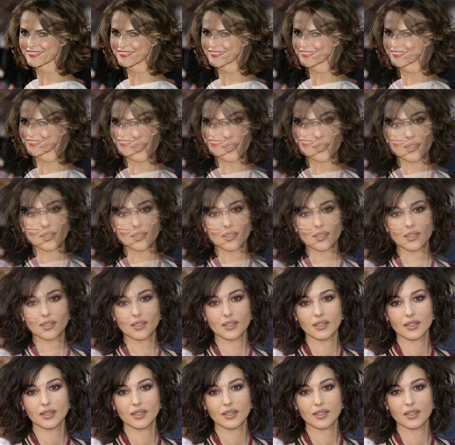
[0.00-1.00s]

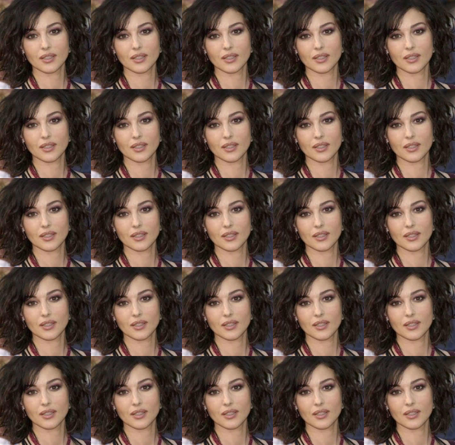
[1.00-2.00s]

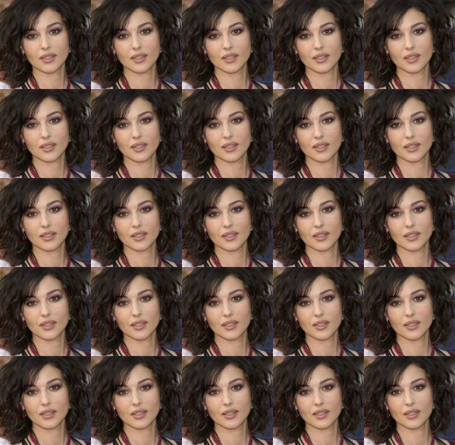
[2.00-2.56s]
Nothing is said.